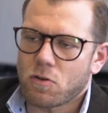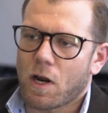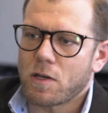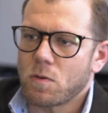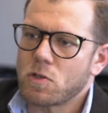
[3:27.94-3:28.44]

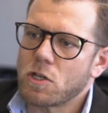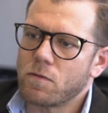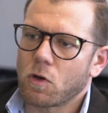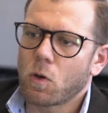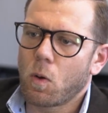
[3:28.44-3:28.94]
trying to
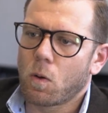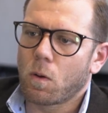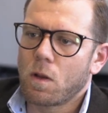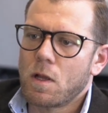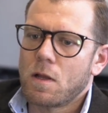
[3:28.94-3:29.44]
achieve your
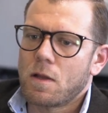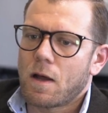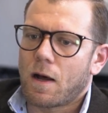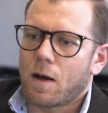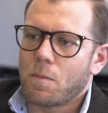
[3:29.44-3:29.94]
goal,
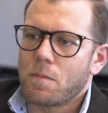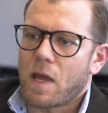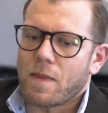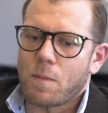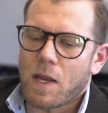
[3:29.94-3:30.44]
um,
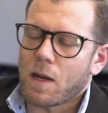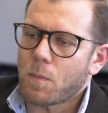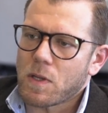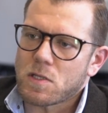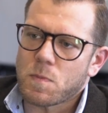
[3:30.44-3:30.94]
and that may
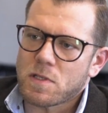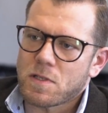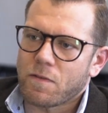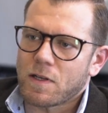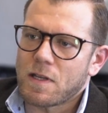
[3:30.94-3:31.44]
not be a
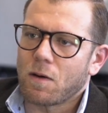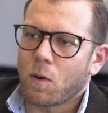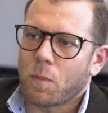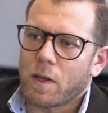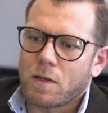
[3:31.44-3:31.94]
specific
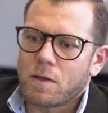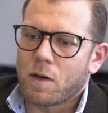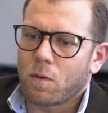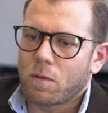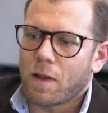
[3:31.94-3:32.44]
deal, but you
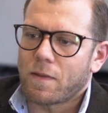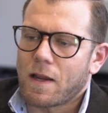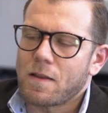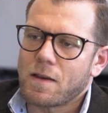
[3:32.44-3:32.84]
know at the end of